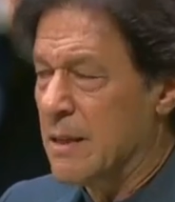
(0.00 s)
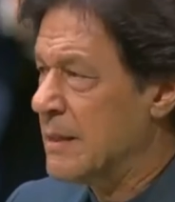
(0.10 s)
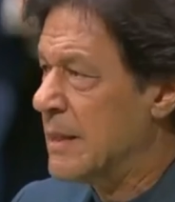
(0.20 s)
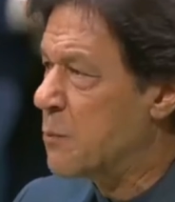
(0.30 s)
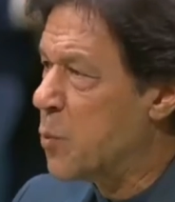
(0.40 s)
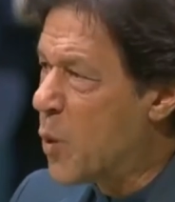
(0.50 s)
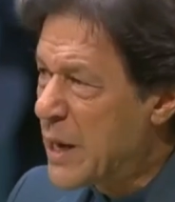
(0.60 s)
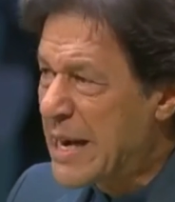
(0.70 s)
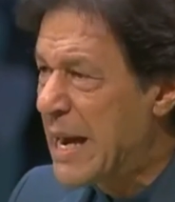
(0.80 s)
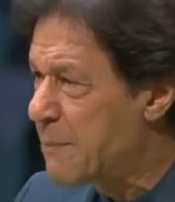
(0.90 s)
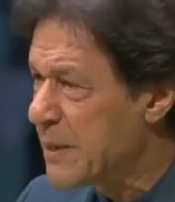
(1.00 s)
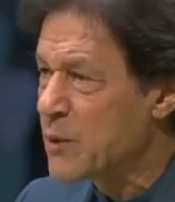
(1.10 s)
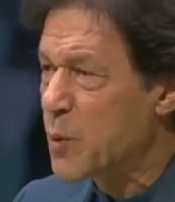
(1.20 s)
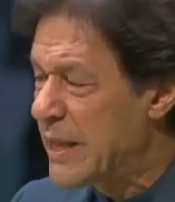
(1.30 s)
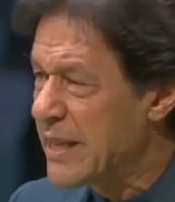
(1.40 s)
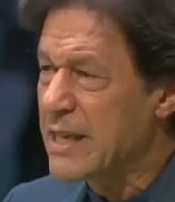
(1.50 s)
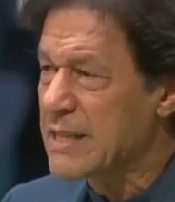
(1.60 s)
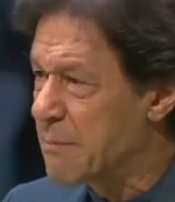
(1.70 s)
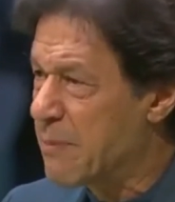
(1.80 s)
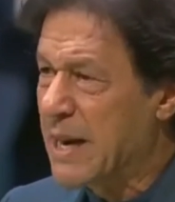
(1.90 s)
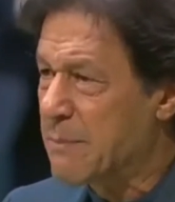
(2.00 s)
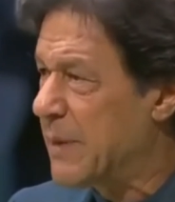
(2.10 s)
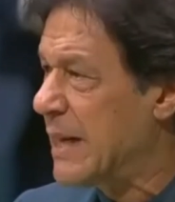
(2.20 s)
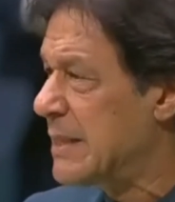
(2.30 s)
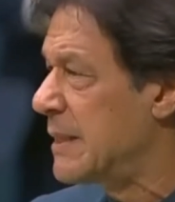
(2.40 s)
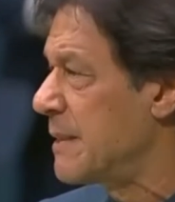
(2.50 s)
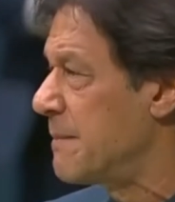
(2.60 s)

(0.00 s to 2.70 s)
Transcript: that what happens when there is a bloodbath?